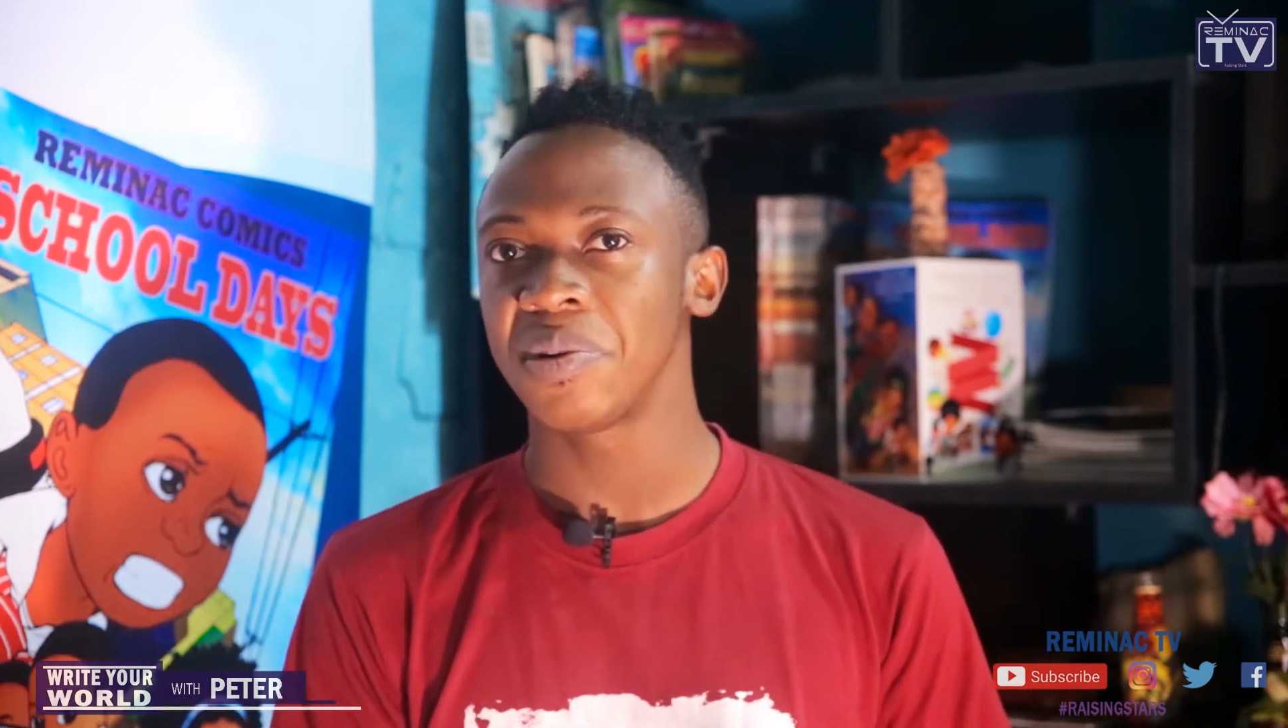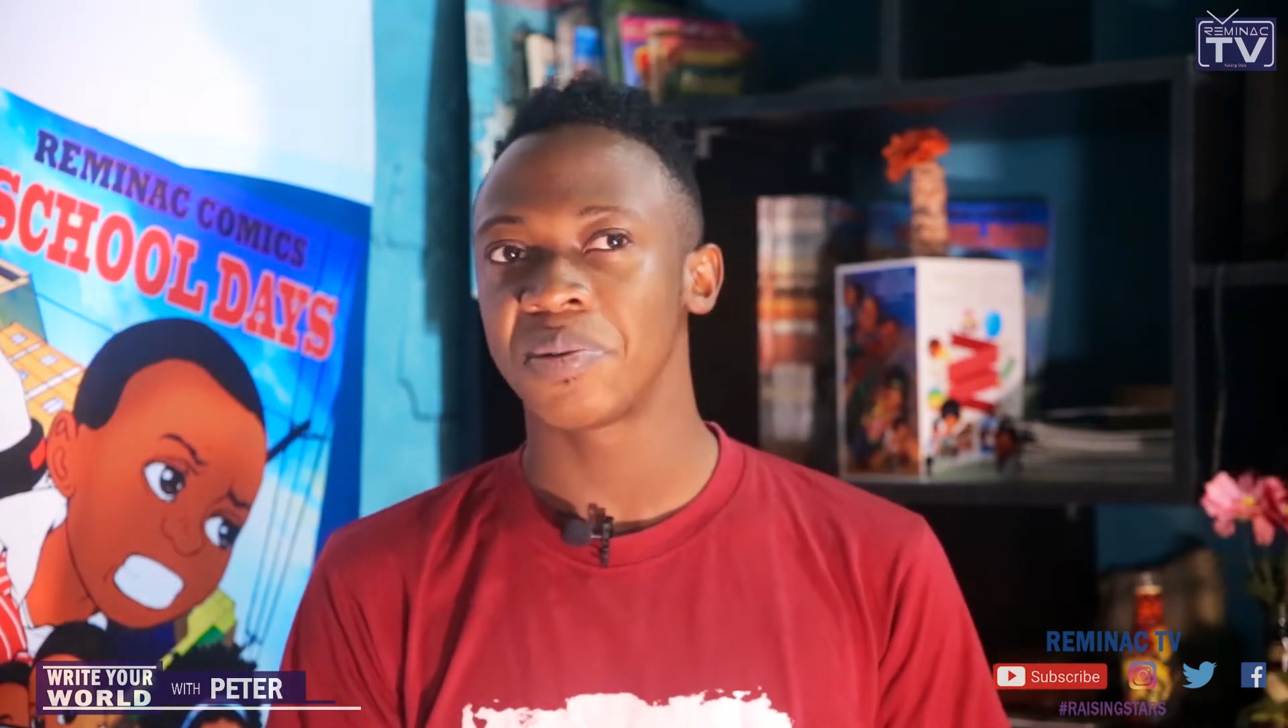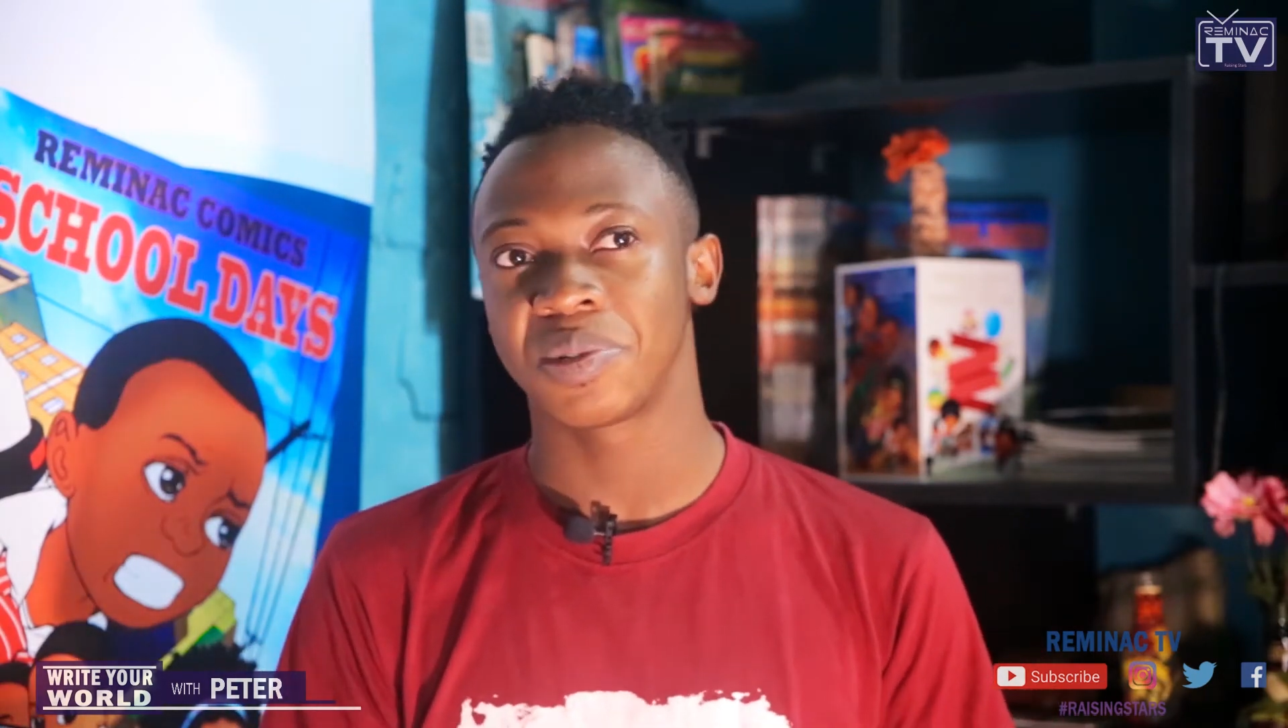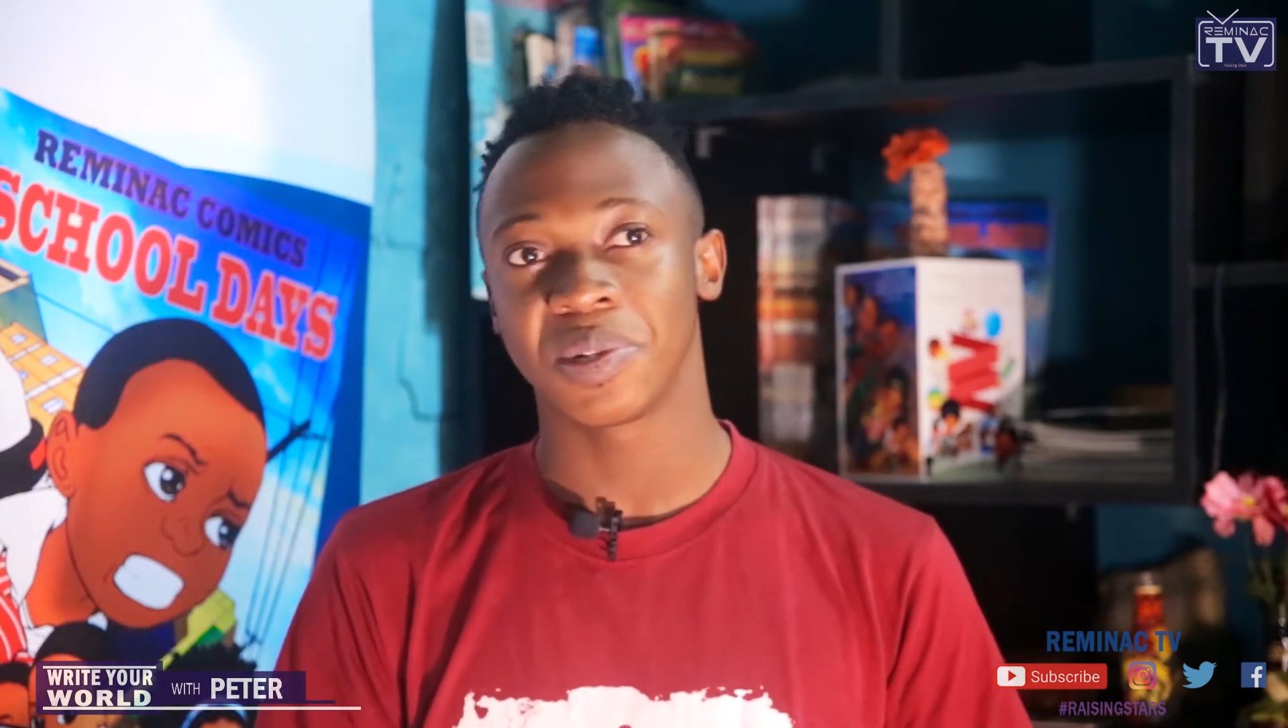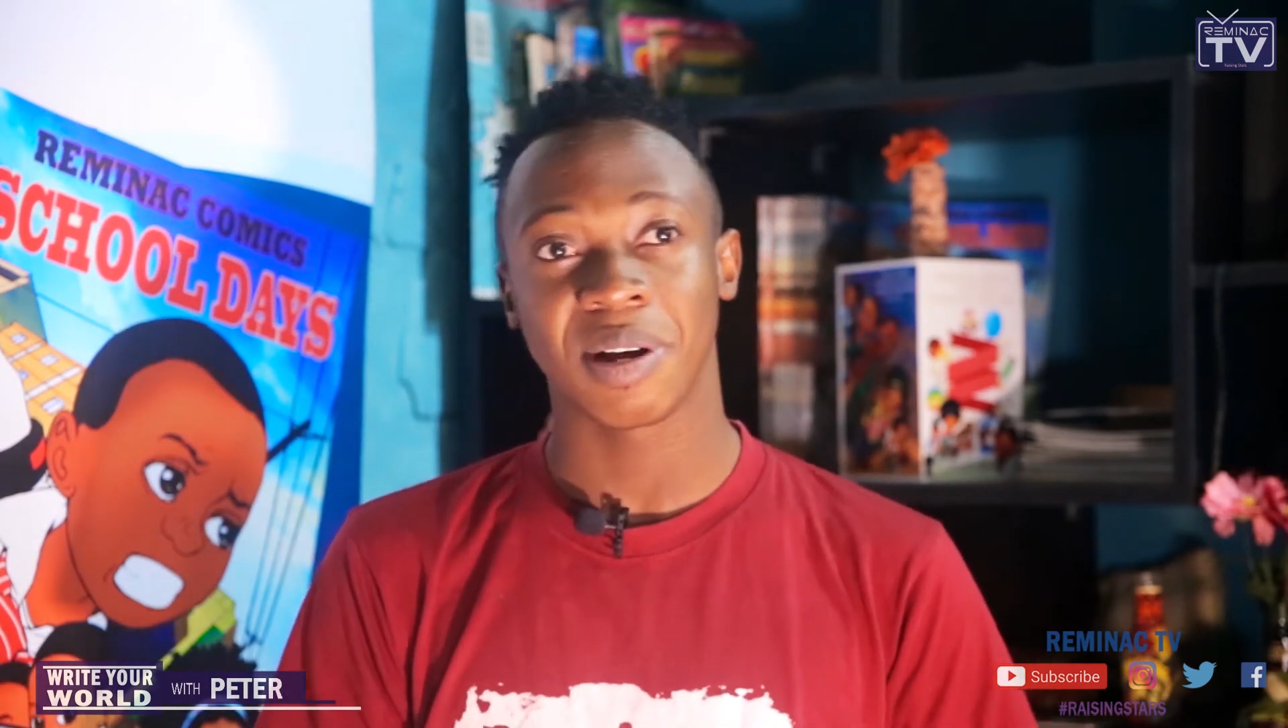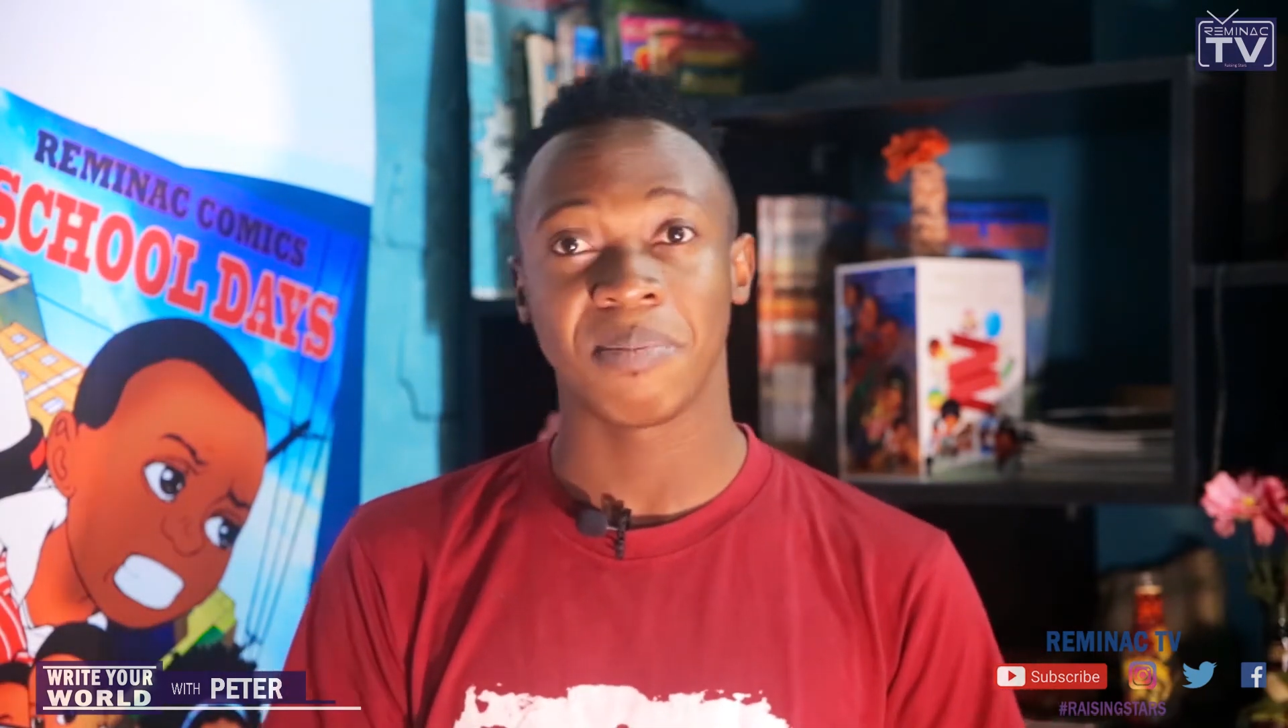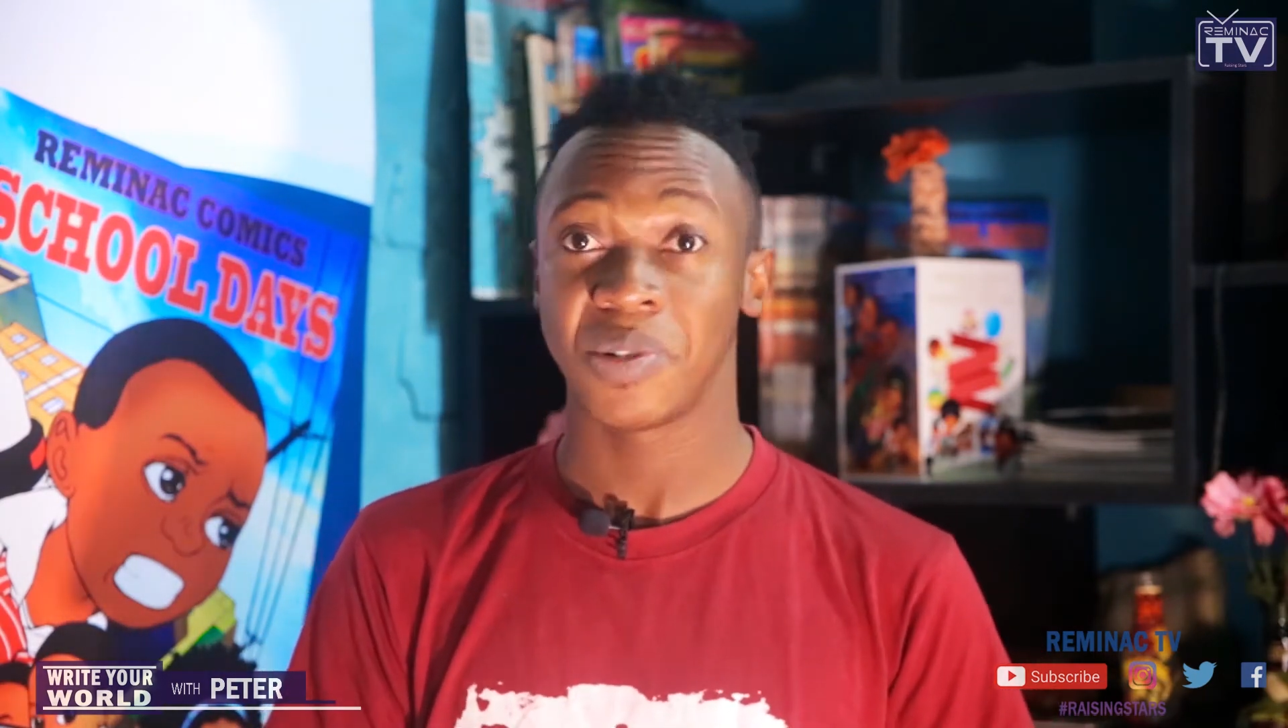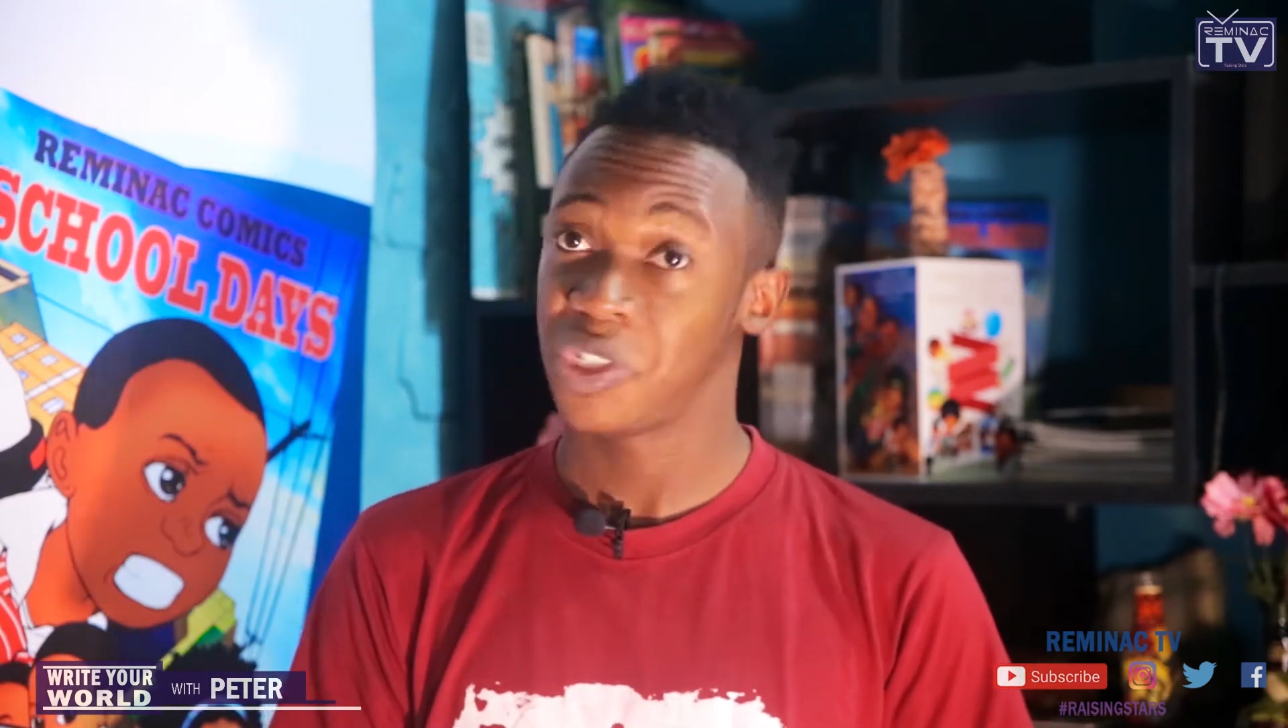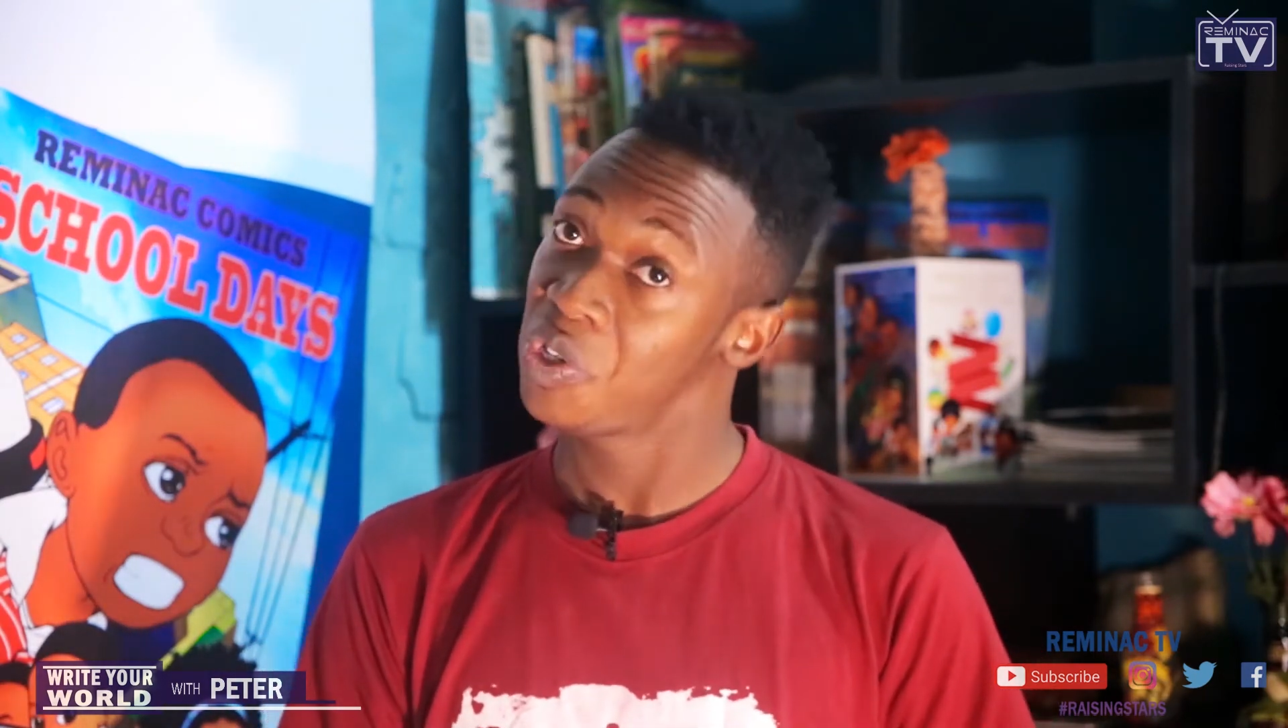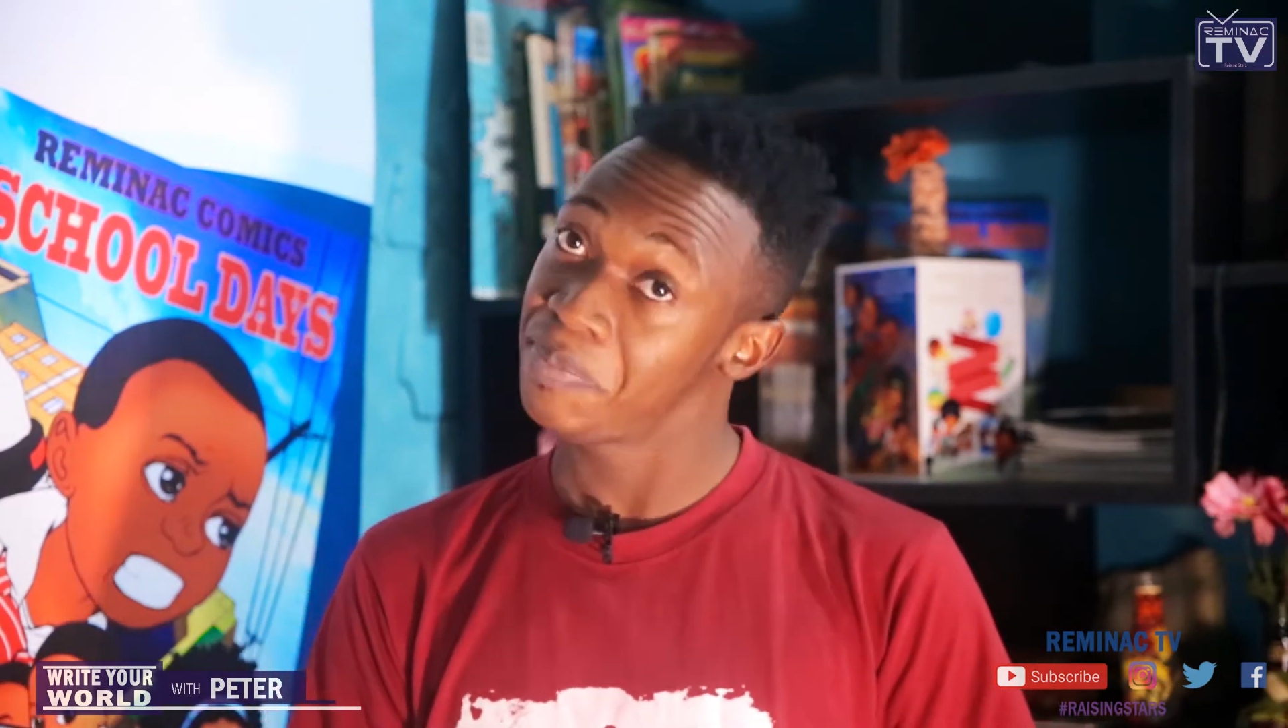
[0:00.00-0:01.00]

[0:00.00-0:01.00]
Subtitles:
you could talk about